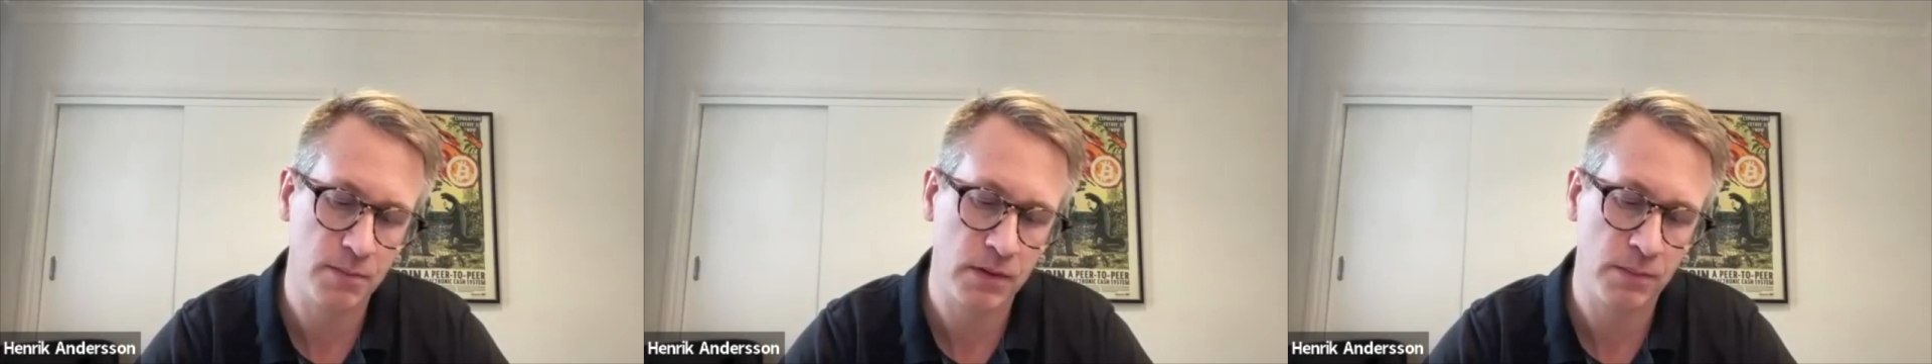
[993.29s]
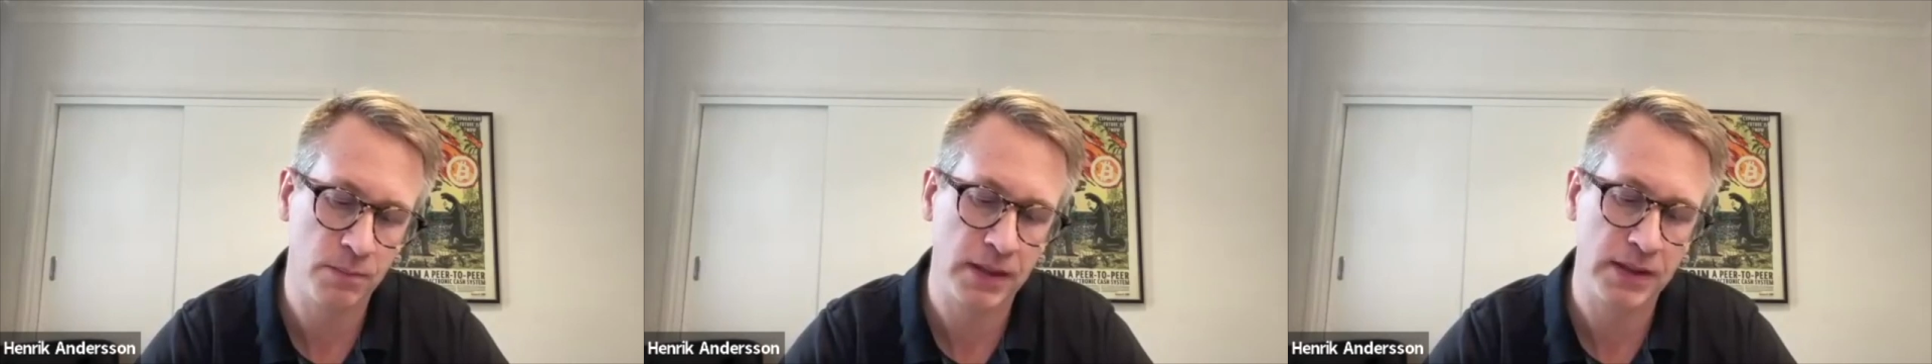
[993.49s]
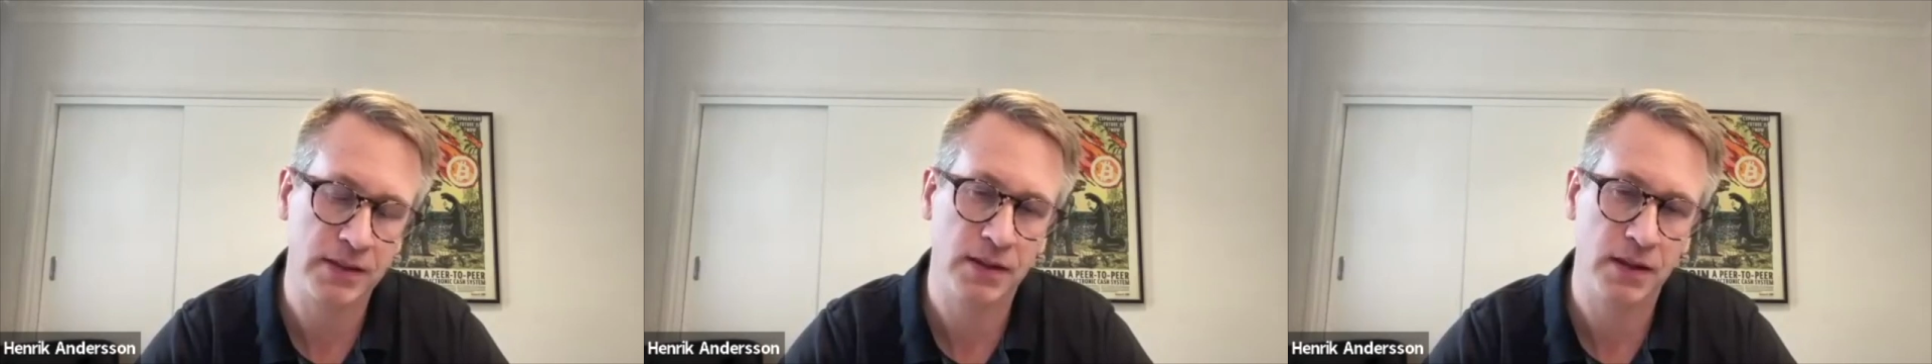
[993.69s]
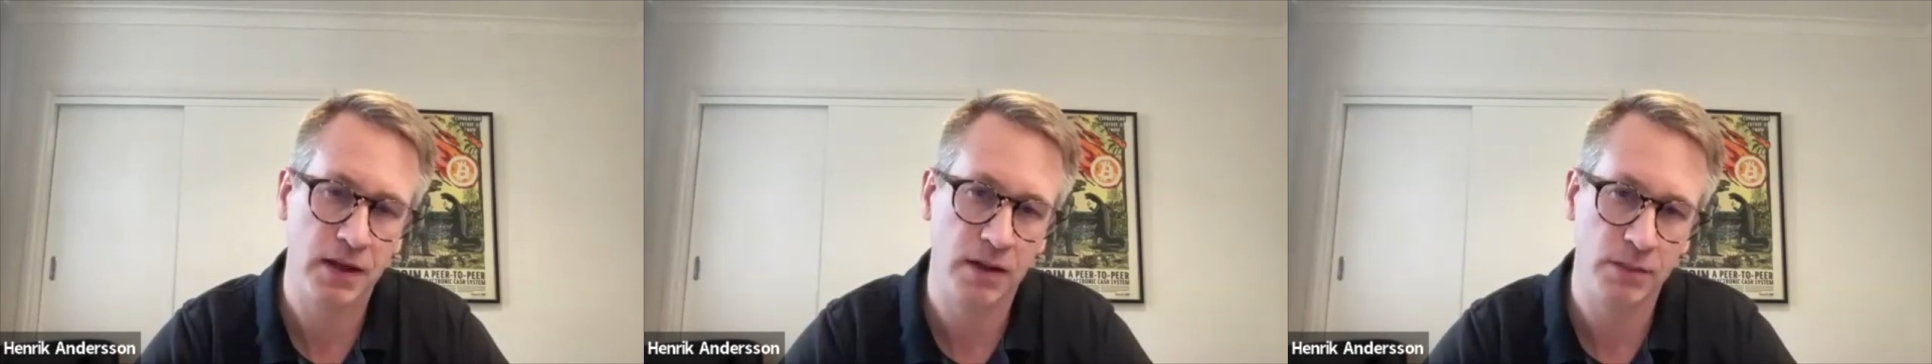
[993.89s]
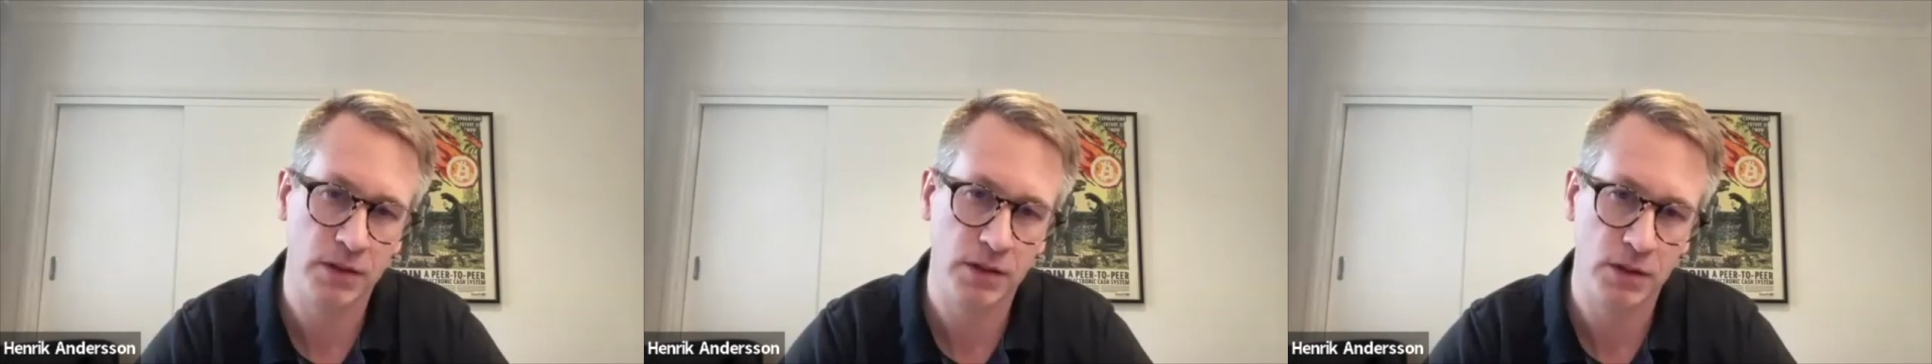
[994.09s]
the best
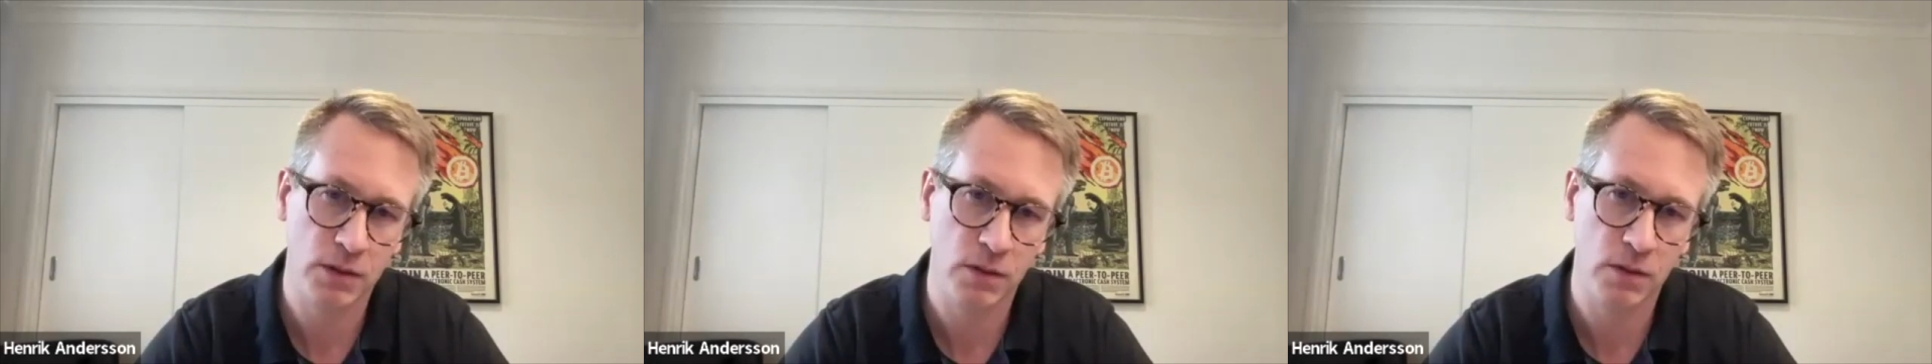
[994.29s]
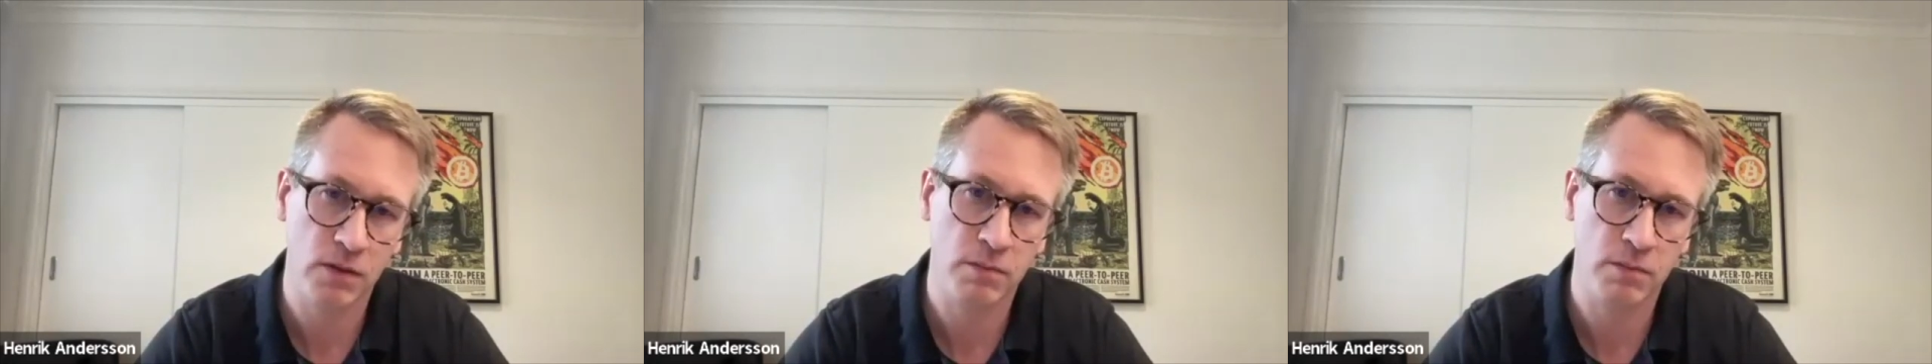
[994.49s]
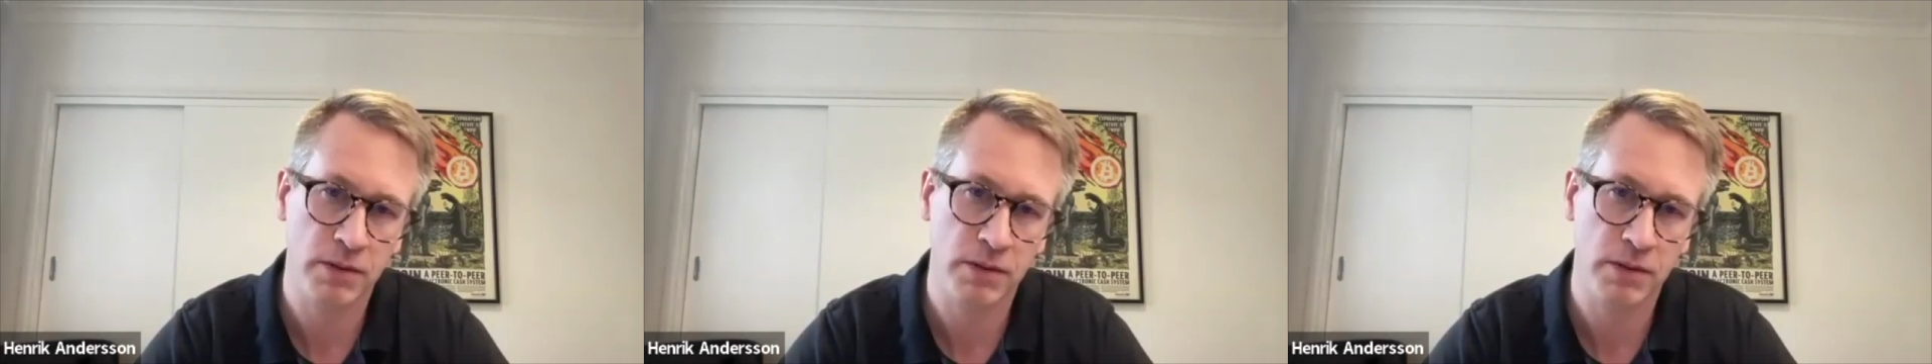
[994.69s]
time to